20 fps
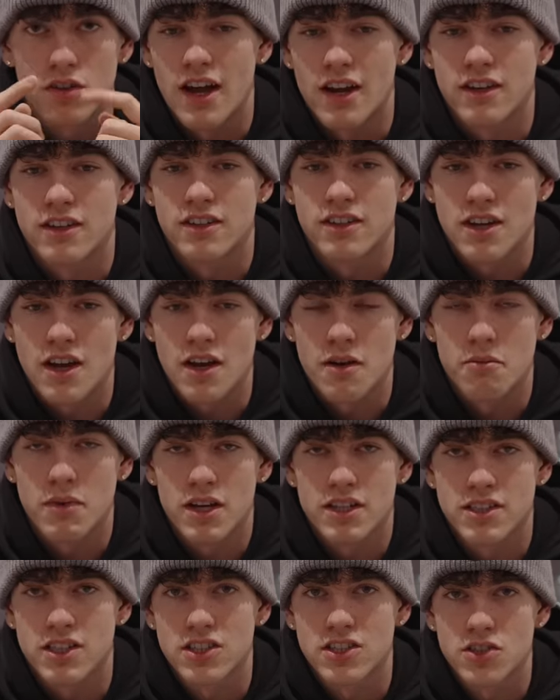And a
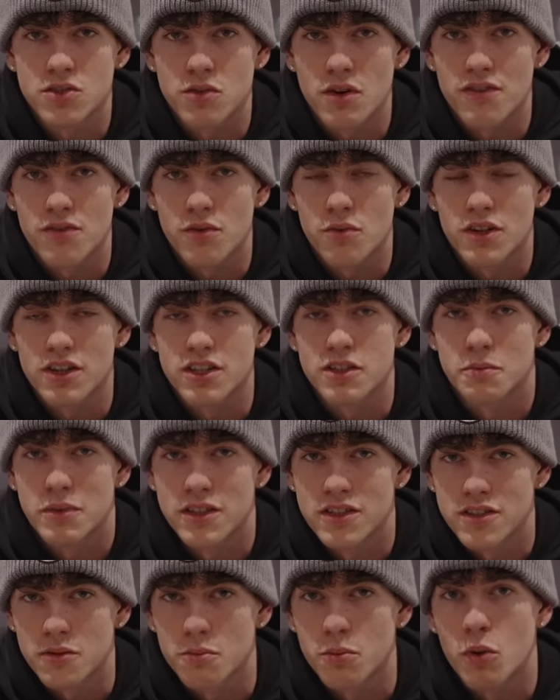message to everyone that's
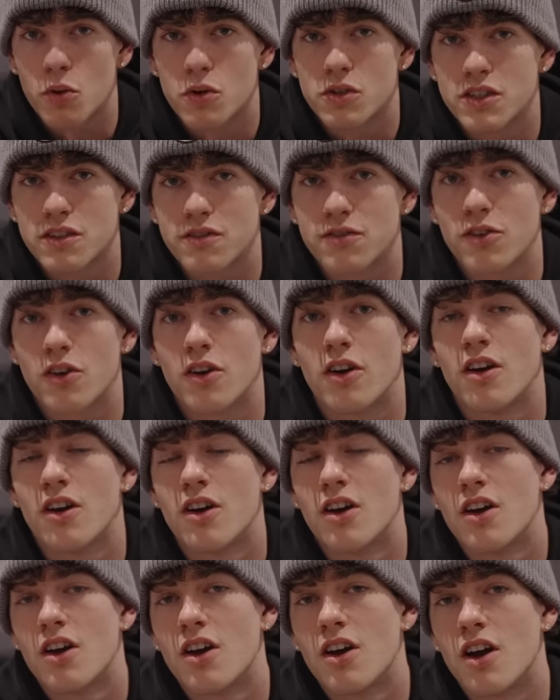been supporting for
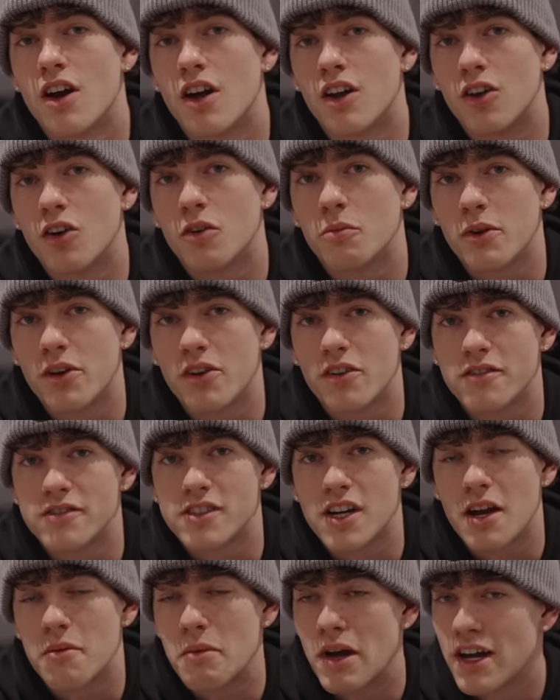a long period of
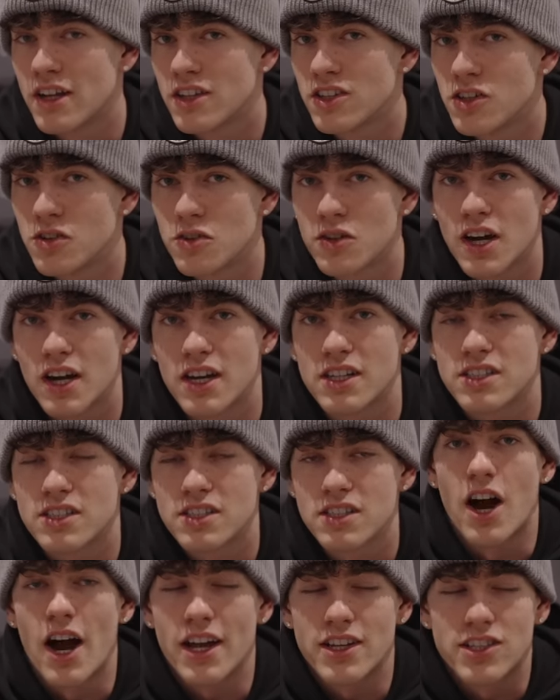time, and you guys,
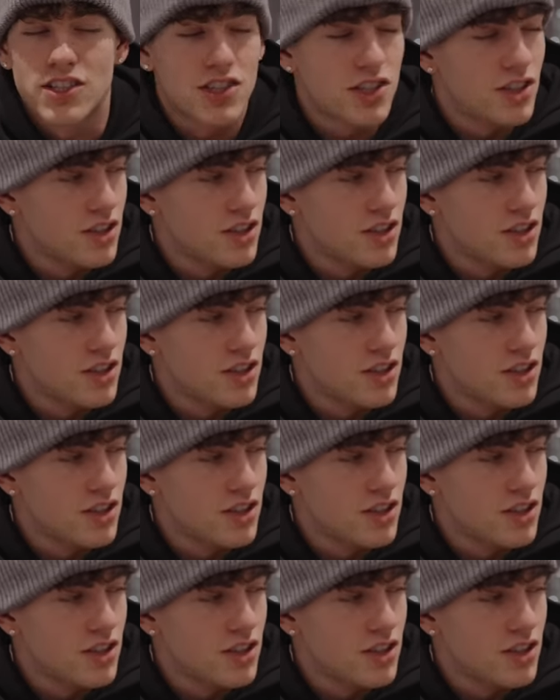I